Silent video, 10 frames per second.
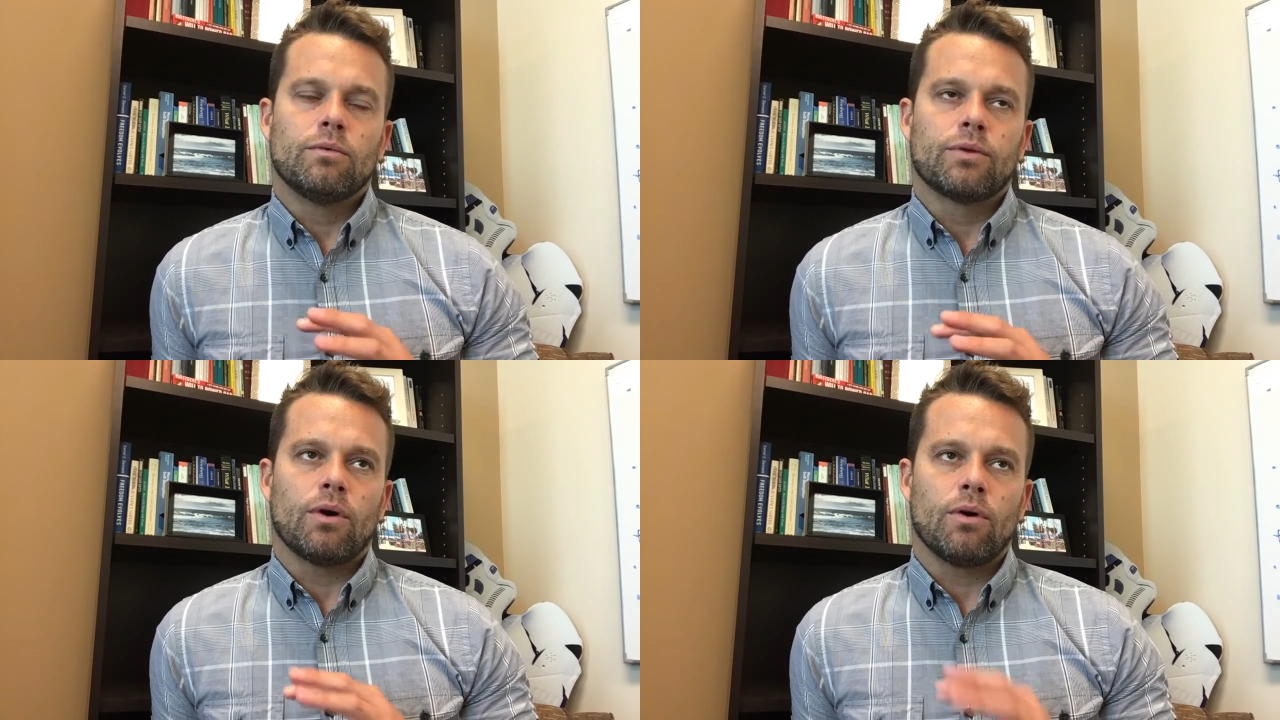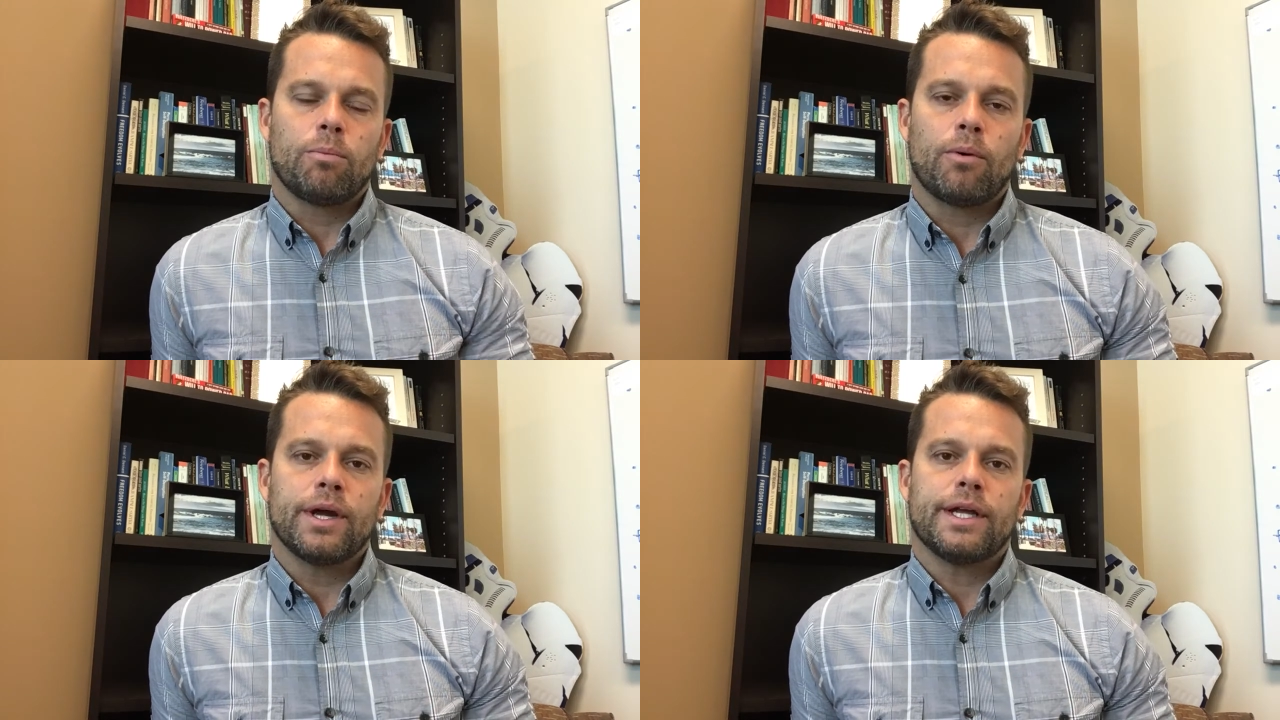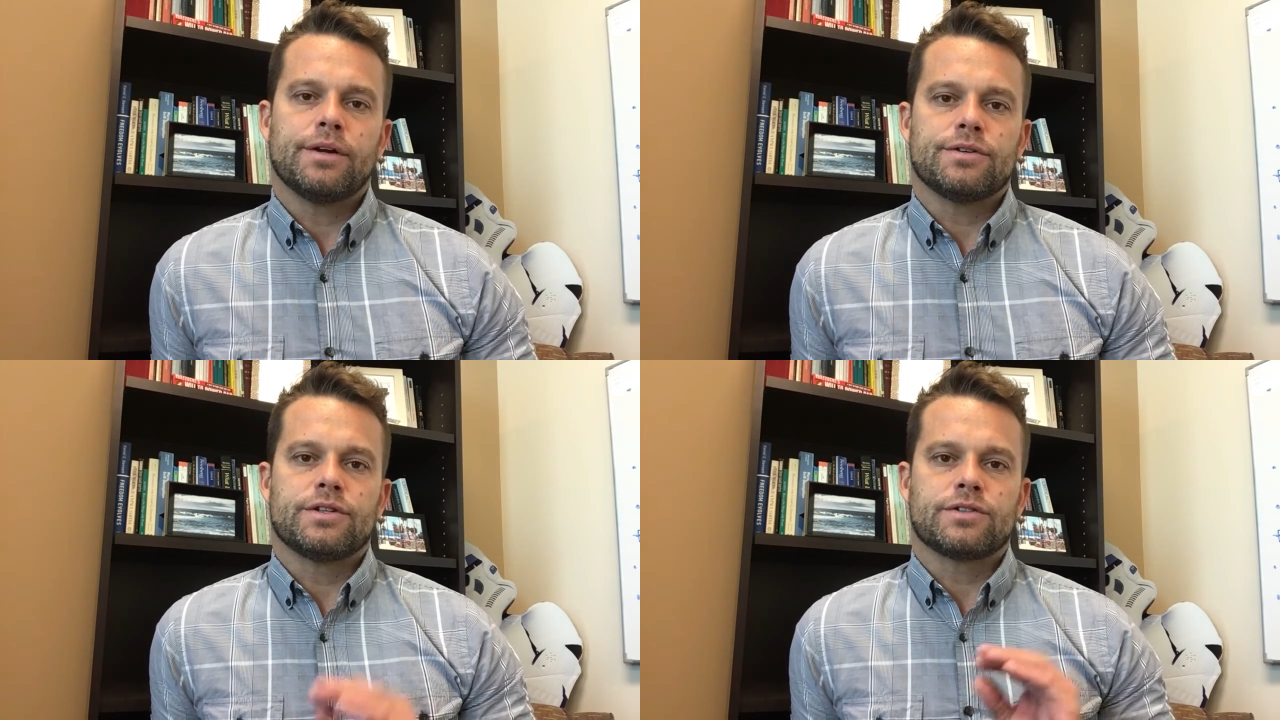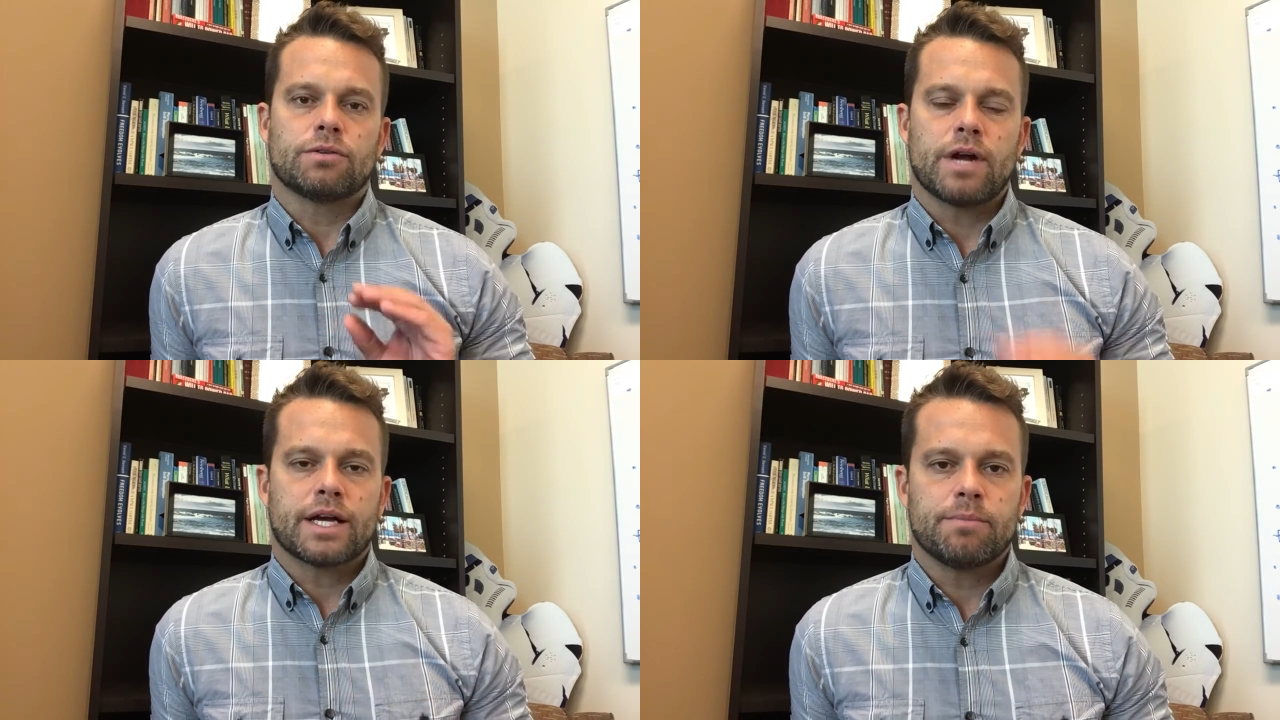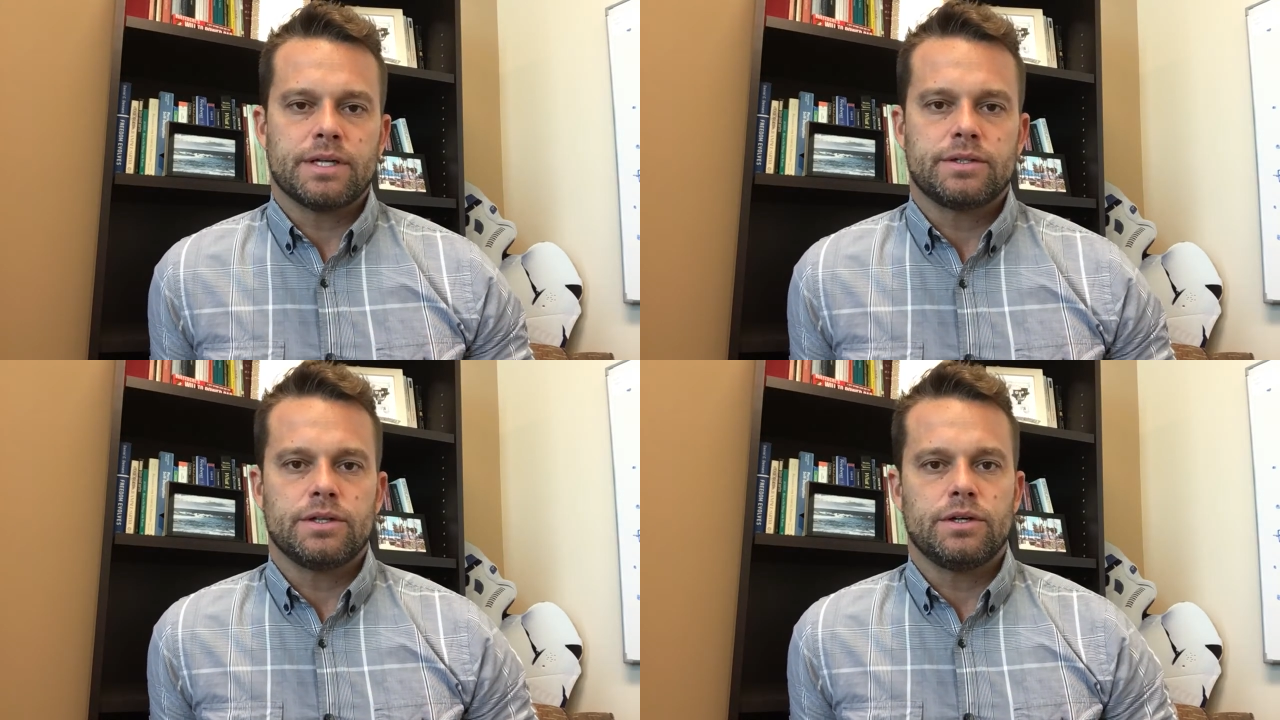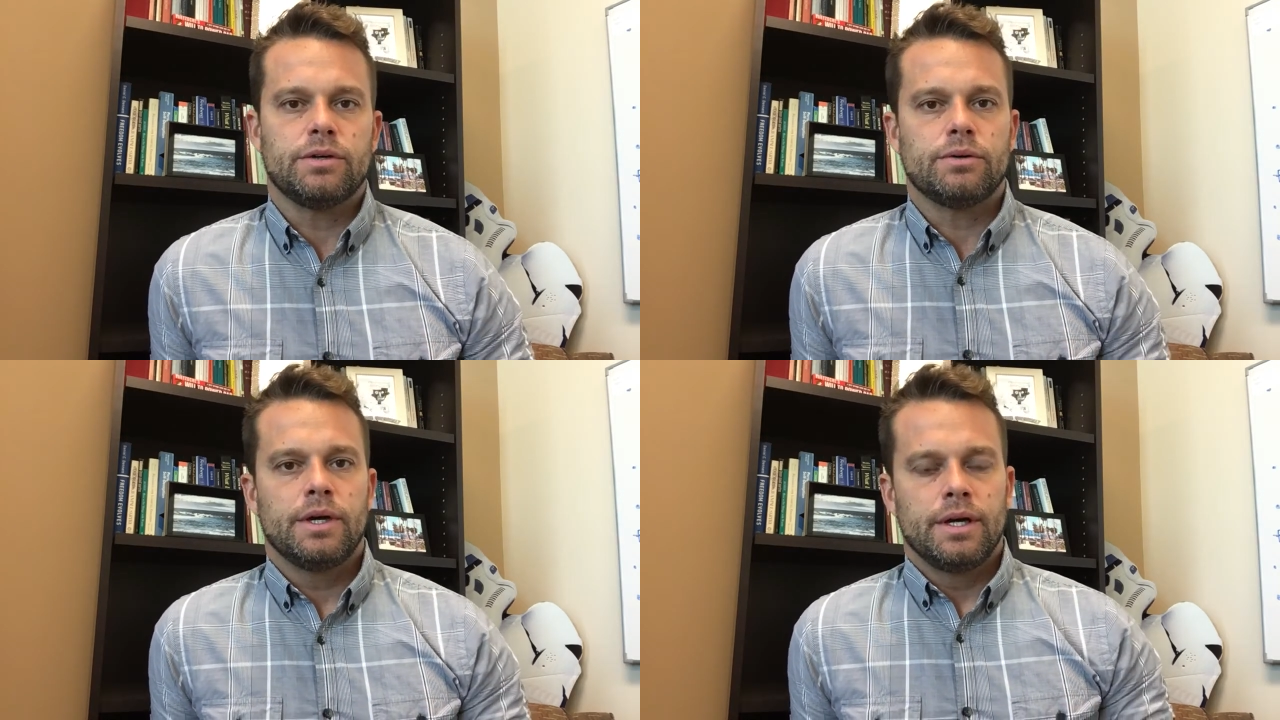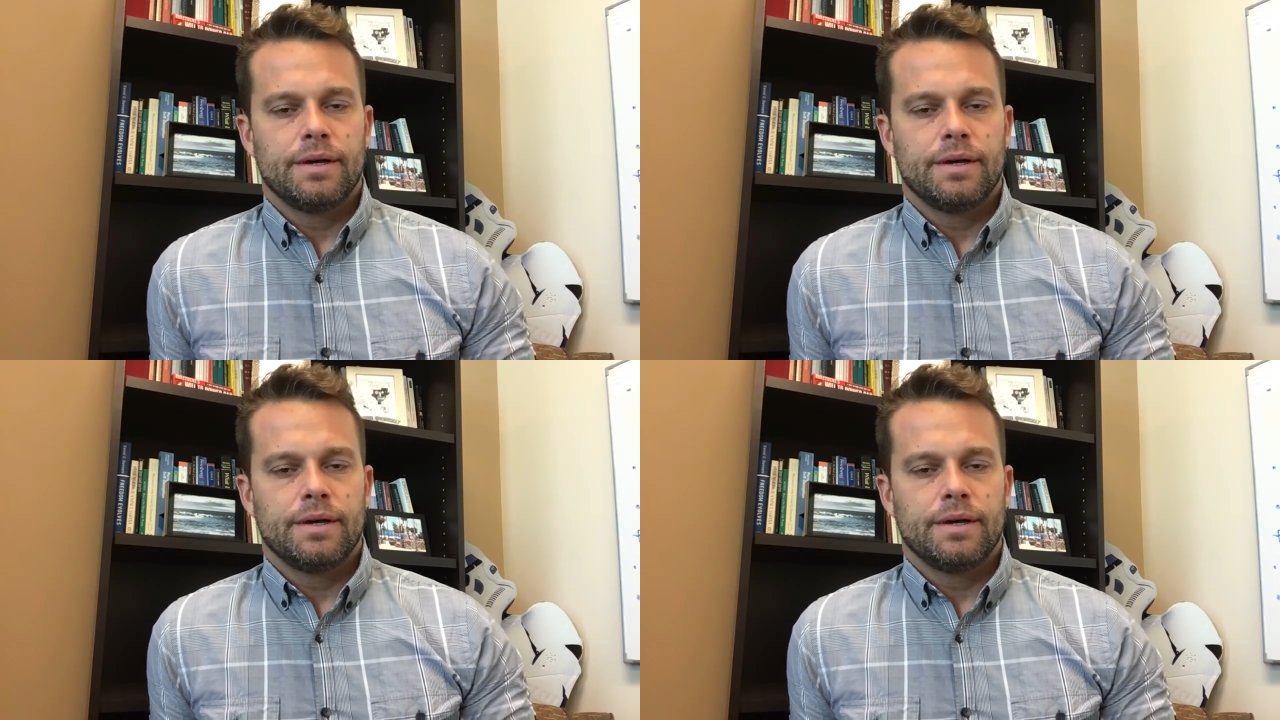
the whole point here is just to recommend to you